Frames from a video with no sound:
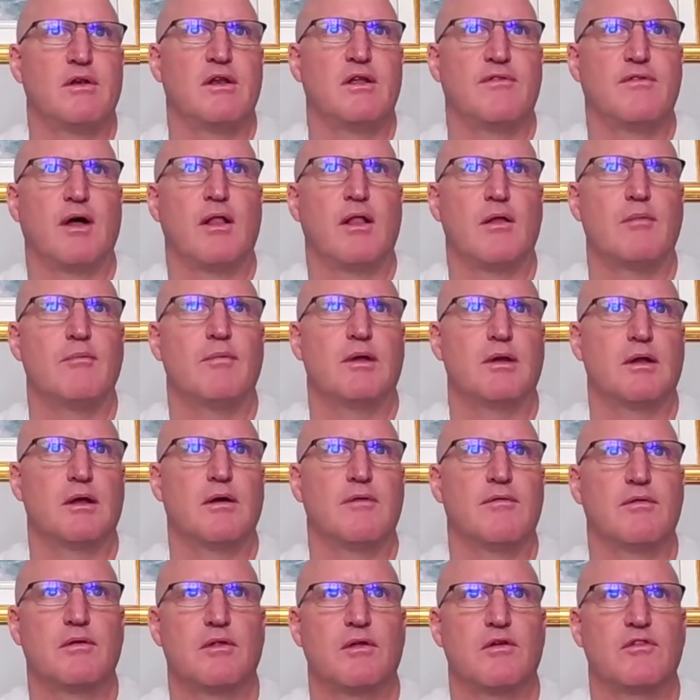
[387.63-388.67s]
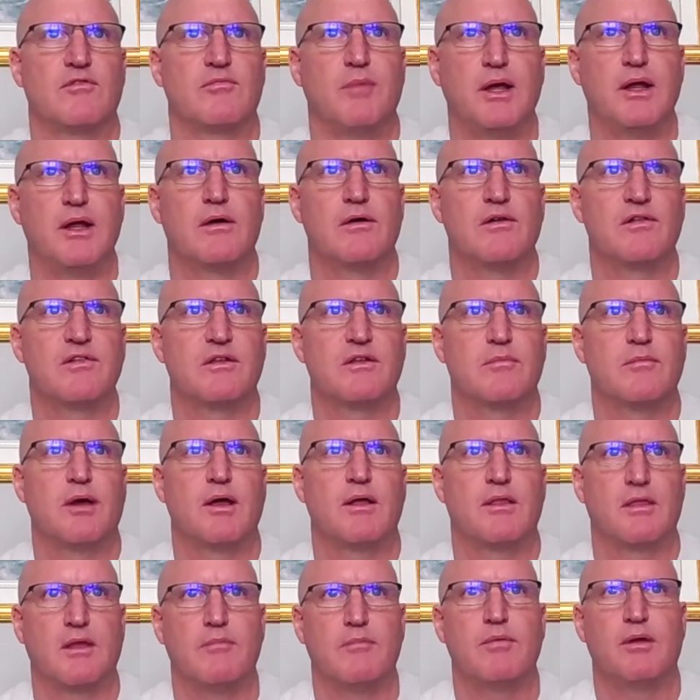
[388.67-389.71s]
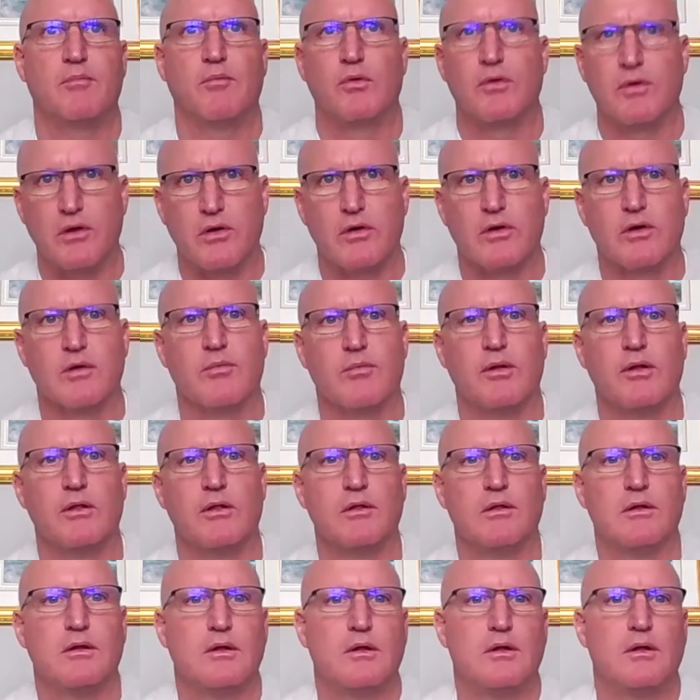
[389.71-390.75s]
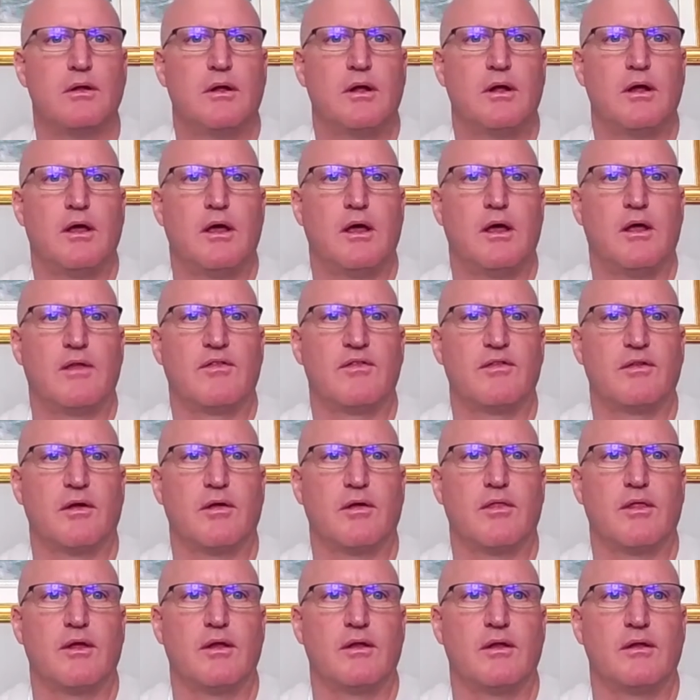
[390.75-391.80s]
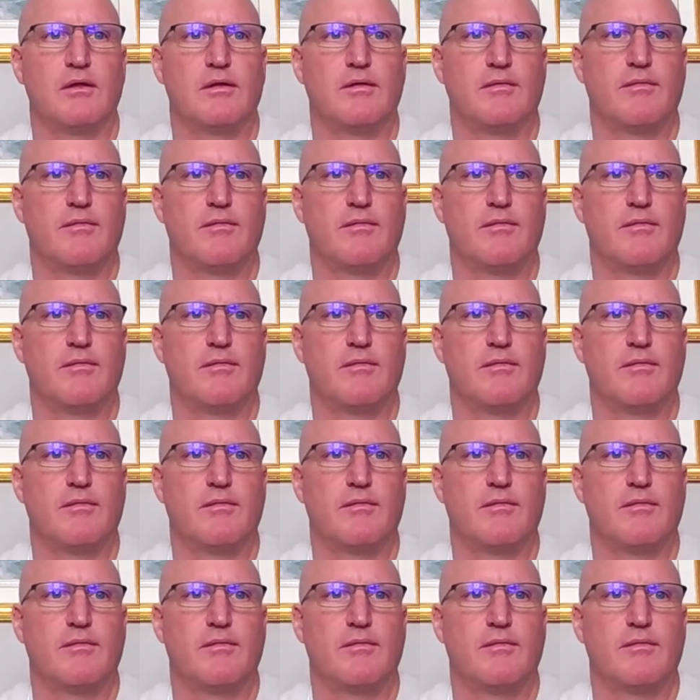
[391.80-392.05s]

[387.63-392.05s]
redevelopment uh, of those meters to make them be more durable. And so that